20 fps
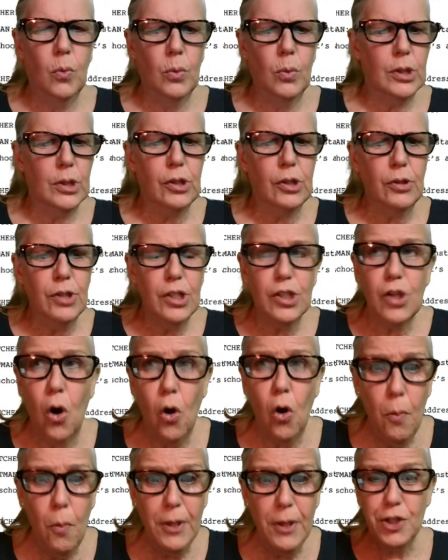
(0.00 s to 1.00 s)
so there's a
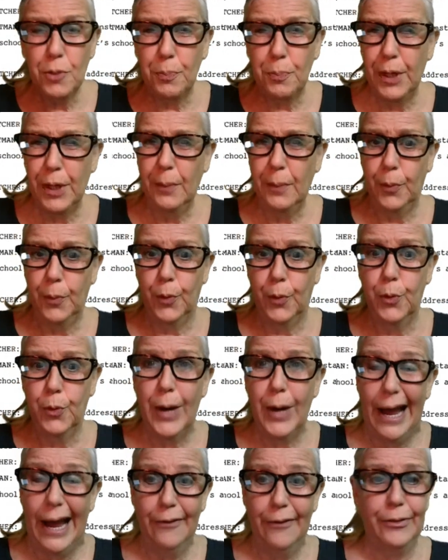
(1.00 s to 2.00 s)
whole bunch of people who
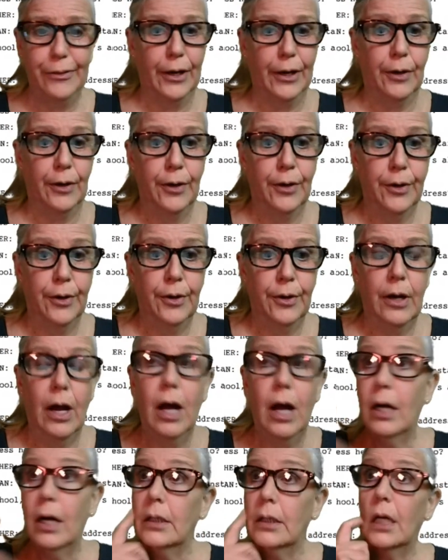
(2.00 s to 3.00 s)
are out there,
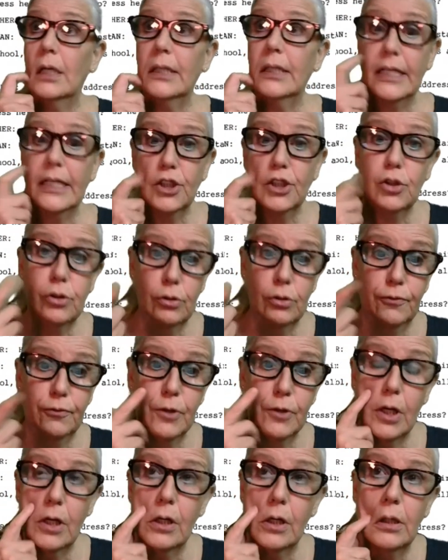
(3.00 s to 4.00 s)
uh, and that's true for
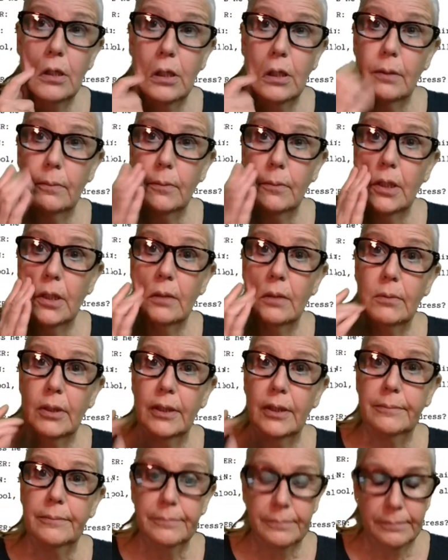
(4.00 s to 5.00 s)
uh, um, um,
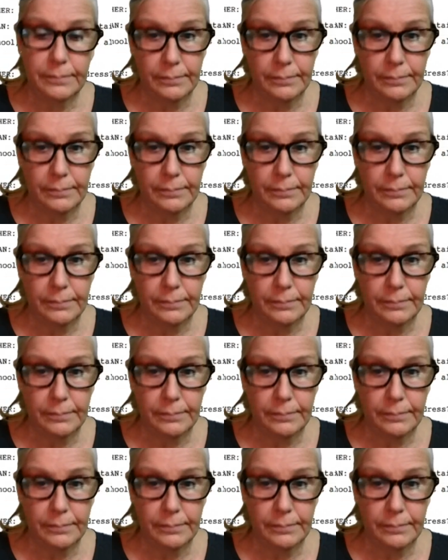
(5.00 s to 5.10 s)
um,